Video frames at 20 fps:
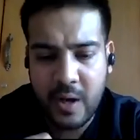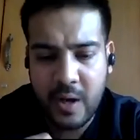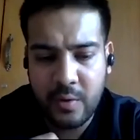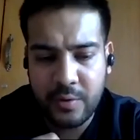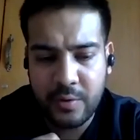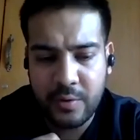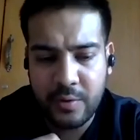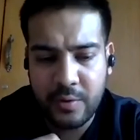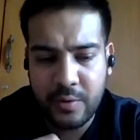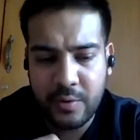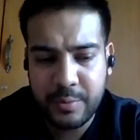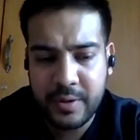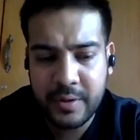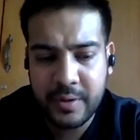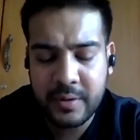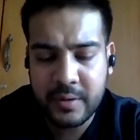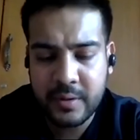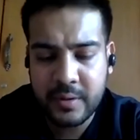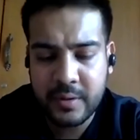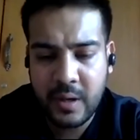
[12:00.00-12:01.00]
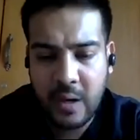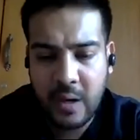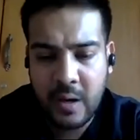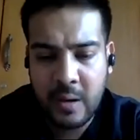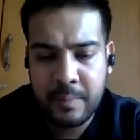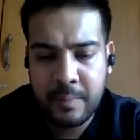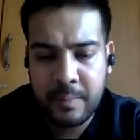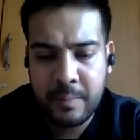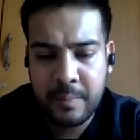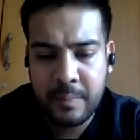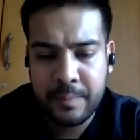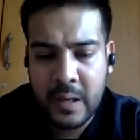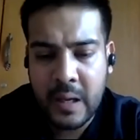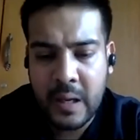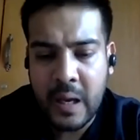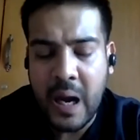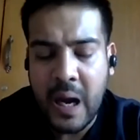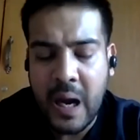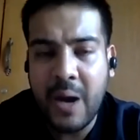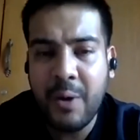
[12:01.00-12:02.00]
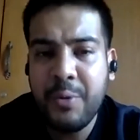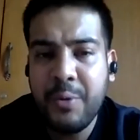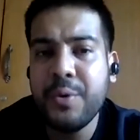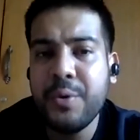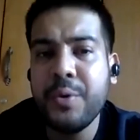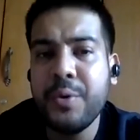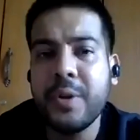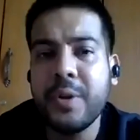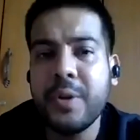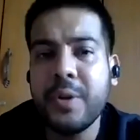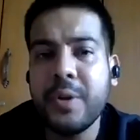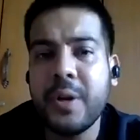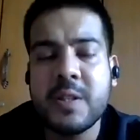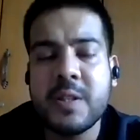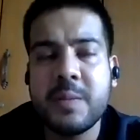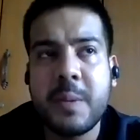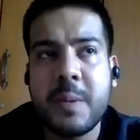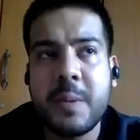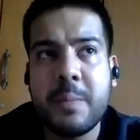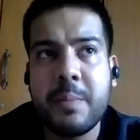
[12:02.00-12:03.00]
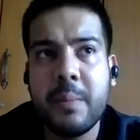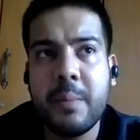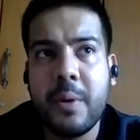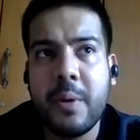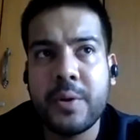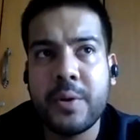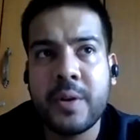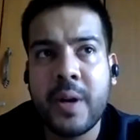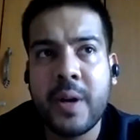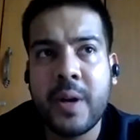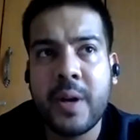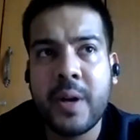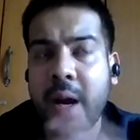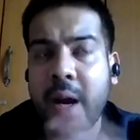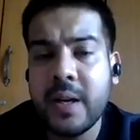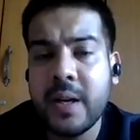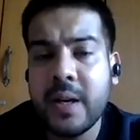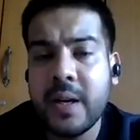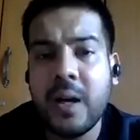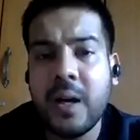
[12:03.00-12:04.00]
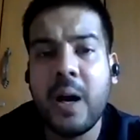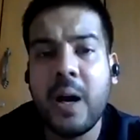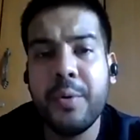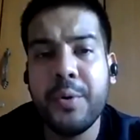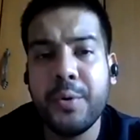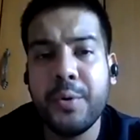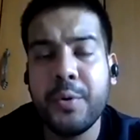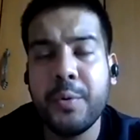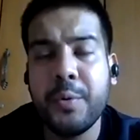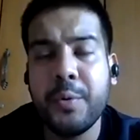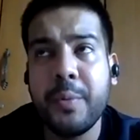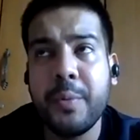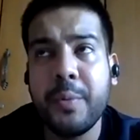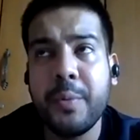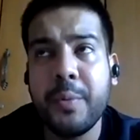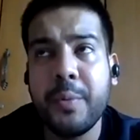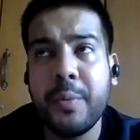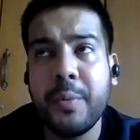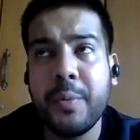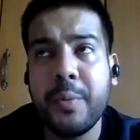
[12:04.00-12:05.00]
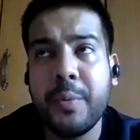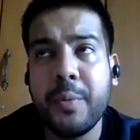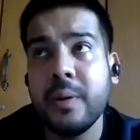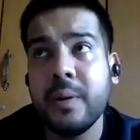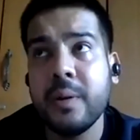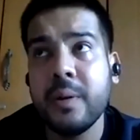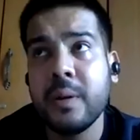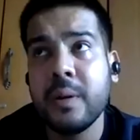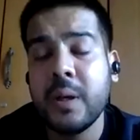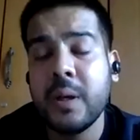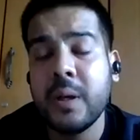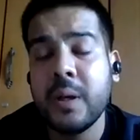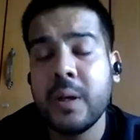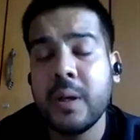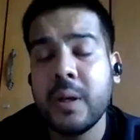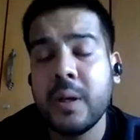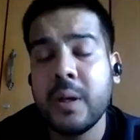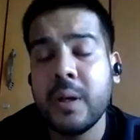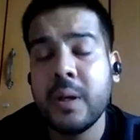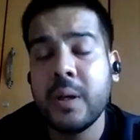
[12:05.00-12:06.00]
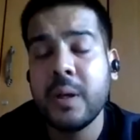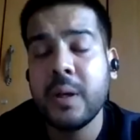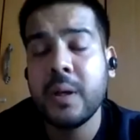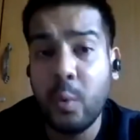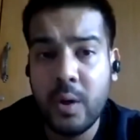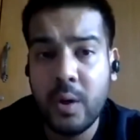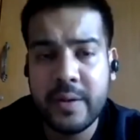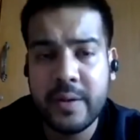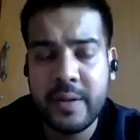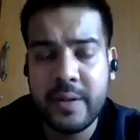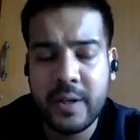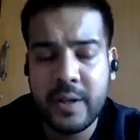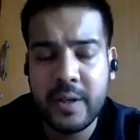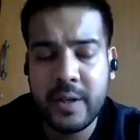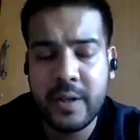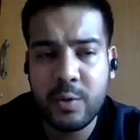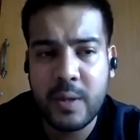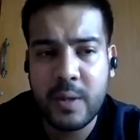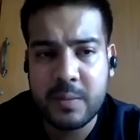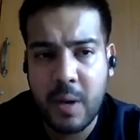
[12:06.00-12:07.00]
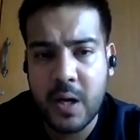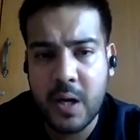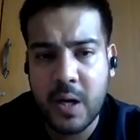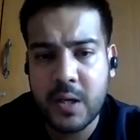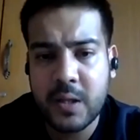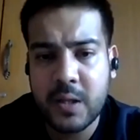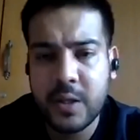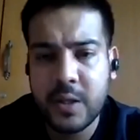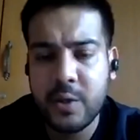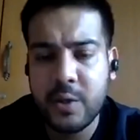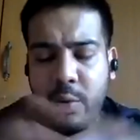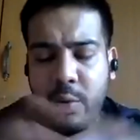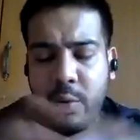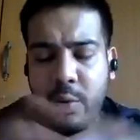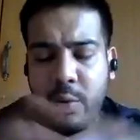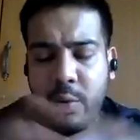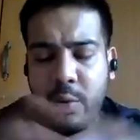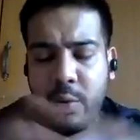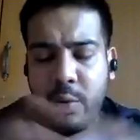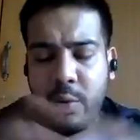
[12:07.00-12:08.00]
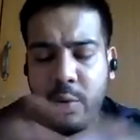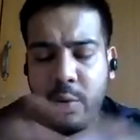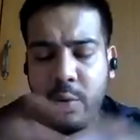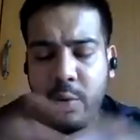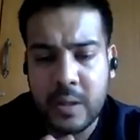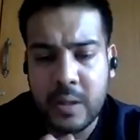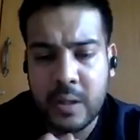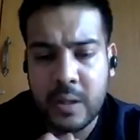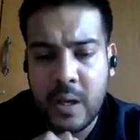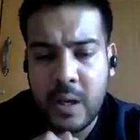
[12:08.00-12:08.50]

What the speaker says: young entrepreneur, how are you going to convince people about your idea? How are you going to bring people who might be older than you and smarter than you on board?